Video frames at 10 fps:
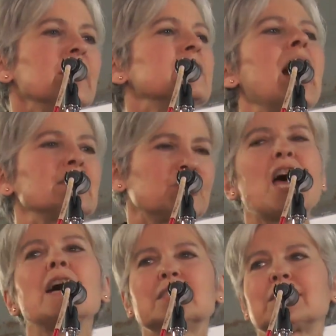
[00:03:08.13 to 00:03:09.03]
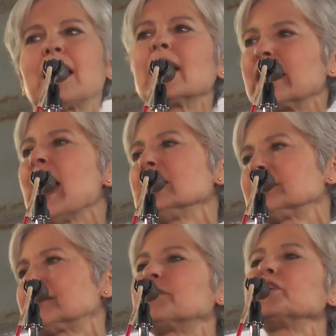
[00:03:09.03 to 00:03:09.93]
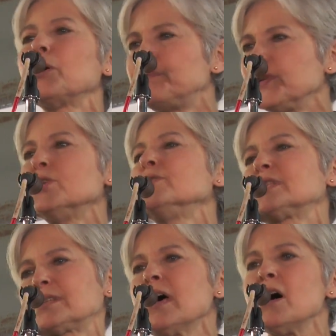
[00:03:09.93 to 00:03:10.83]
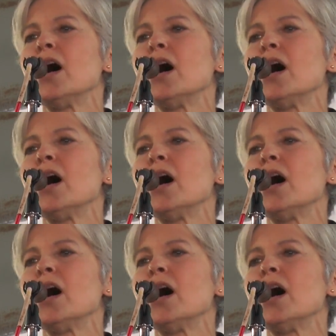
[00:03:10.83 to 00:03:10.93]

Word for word: not just against the abuse